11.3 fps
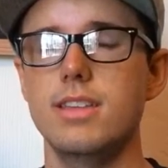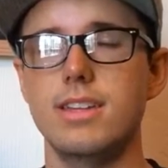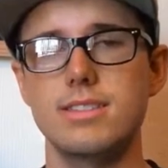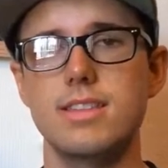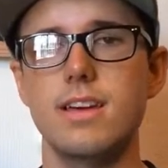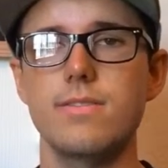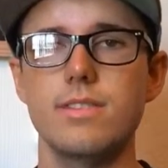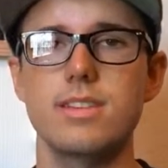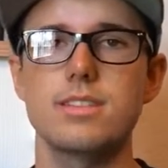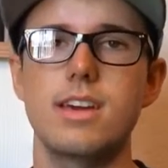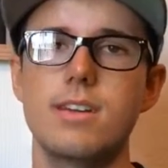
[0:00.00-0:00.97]
That's
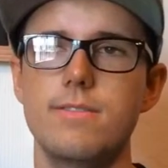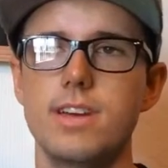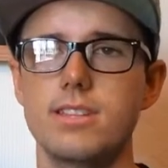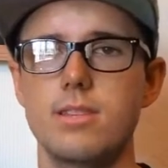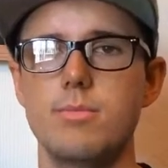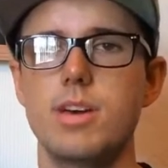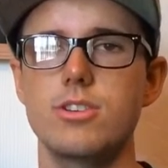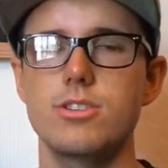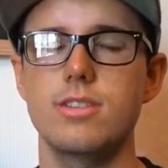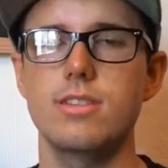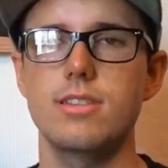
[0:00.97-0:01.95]
definitely a side effect of the
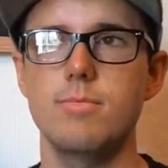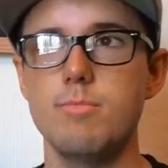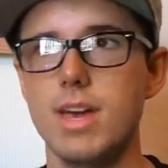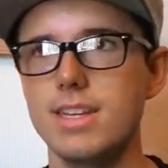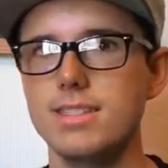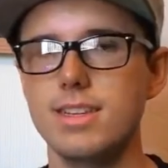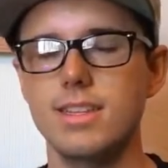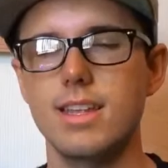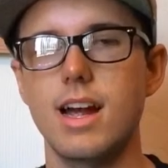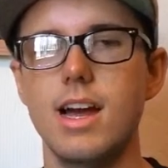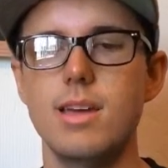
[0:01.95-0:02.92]
medicine
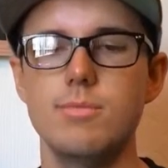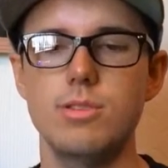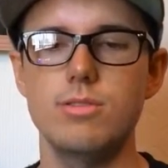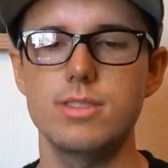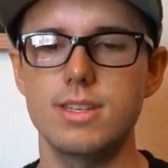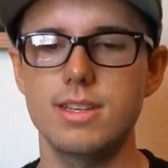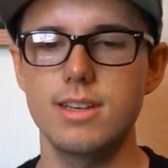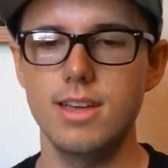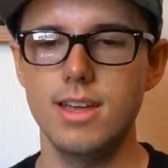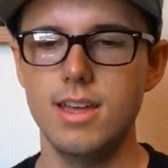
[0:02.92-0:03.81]
that I'm using.